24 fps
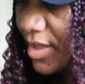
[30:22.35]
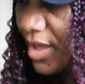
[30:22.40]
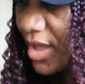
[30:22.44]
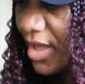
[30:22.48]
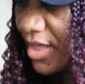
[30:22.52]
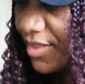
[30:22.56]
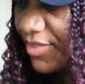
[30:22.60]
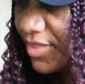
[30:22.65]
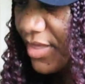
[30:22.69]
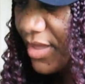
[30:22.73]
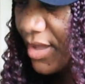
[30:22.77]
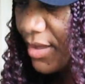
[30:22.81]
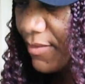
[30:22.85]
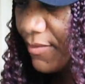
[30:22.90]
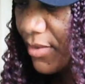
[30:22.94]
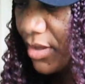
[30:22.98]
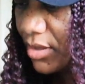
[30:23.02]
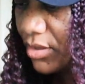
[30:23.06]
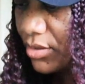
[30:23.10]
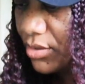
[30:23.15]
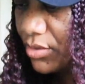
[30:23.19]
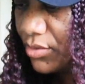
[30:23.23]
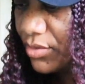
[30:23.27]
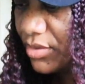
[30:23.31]
I think I'm gonna
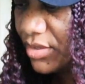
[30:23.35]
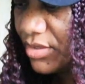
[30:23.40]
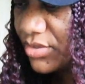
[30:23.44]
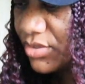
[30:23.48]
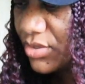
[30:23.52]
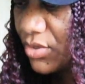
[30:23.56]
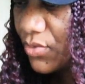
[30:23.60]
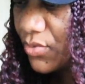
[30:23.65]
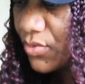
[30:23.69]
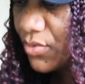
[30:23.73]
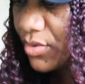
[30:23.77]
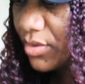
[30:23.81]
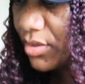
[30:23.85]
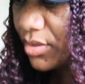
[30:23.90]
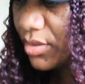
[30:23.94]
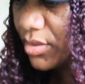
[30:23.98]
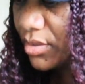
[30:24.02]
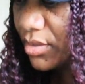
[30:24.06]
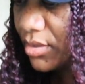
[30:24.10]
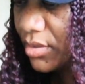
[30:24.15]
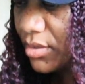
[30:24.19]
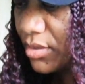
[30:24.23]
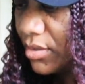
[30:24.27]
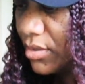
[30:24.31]
glue this
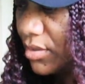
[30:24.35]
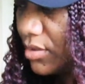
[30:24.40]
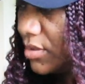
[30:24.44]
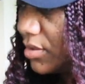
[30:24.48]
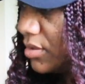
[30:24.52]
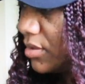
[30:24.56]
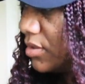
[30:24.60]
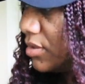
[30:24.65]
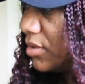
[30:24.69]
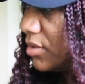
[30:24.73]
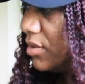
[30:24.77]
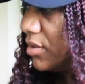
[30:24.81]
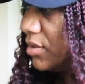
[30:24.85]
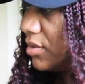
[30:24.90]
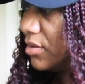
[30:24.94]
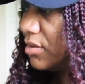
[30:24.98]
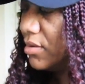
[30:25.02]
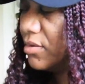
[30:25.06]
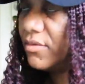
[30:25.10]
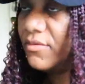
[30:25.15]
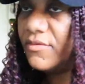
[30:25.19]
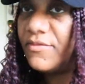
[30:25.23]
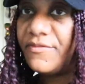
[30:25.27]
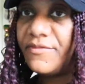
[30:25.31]
on
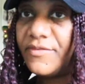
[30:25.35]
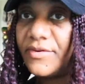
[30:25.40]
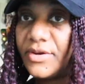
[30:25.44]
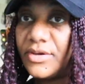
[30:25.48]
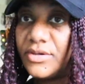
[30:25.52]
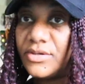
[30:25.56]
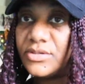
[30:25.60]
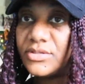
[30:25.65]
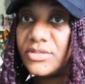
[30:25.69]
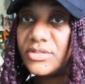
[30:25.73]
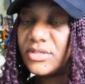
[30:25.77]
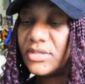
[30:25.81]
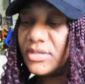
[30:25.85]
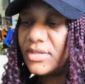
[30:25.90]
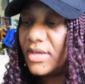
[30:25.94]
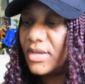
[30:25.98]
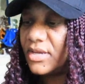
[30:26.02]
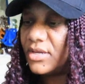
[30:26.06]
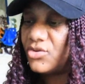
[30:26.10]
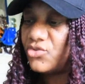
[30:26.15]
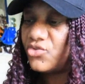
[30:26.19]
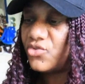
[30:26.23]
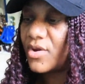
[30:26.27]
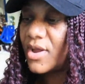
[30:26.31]
first, let
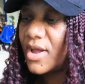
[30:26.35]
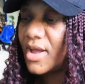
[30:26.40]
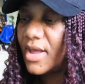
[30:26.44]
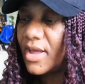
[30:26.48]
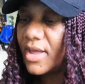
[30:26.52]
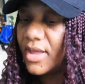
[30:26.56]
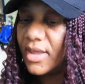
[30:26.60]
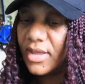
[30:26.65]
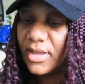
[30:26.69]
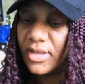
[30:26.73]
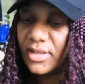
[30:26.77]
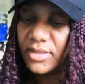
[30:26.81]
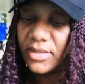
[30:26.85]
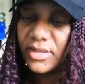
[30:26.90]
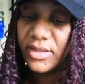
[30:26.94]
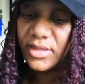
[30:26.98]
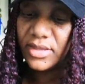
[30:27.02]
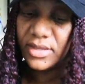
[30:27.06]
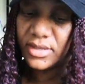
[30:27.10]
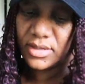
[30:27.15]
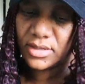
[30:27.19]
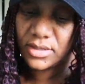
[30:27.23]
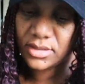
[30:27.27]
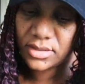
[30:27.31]
it dry, and
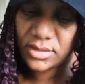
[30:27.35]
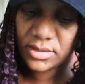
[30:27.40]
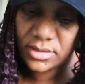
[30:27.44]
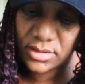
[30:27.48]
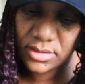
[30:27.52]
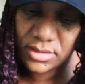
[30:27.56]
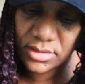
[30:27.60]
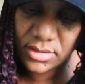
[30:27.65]
then